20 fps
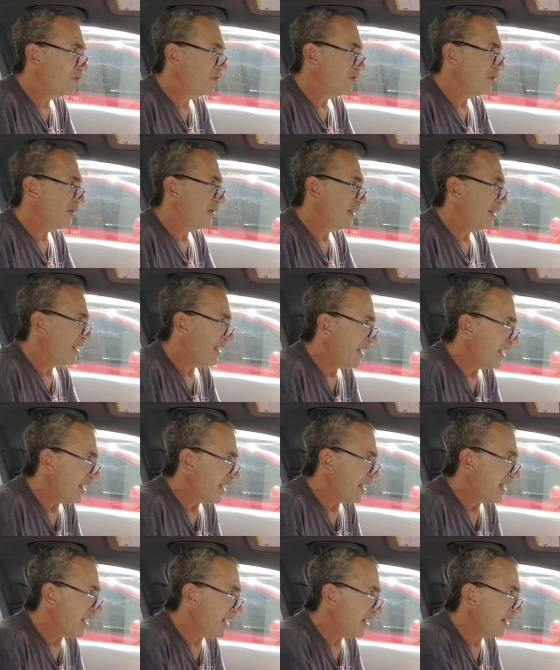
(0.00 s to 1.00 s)

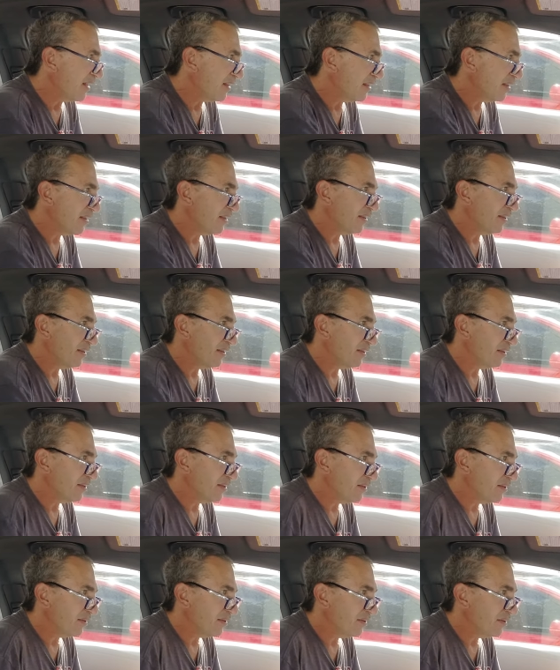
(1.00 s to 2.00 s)

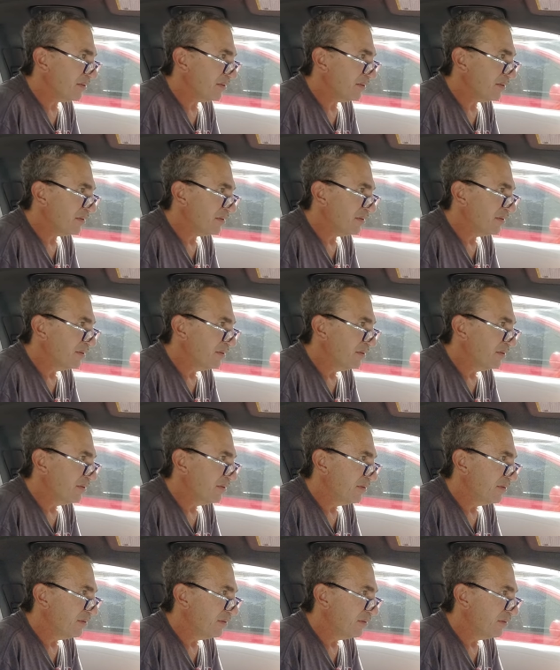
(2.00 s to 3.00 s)

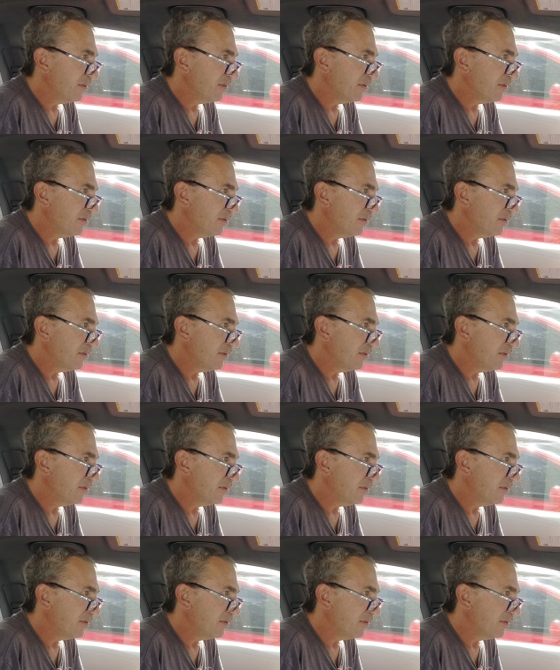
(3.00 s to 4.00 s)

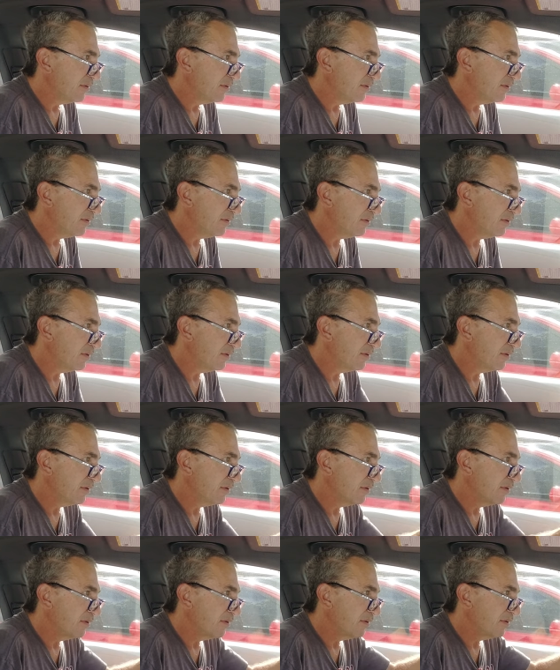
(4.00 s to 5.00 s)

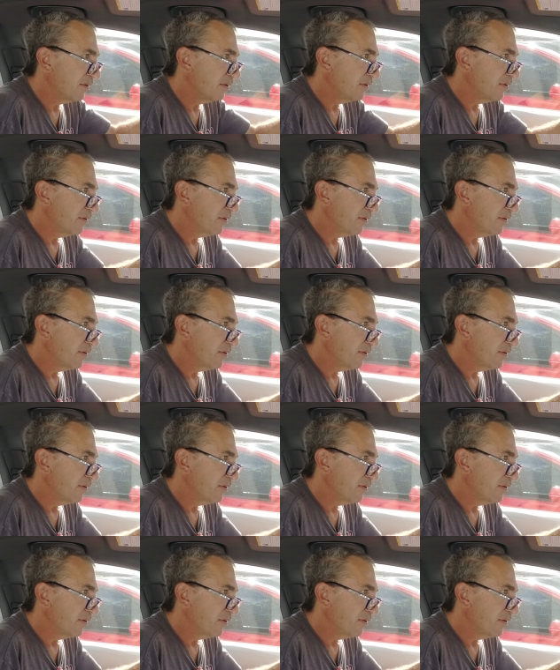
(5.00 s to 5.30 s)
Nobody speaks.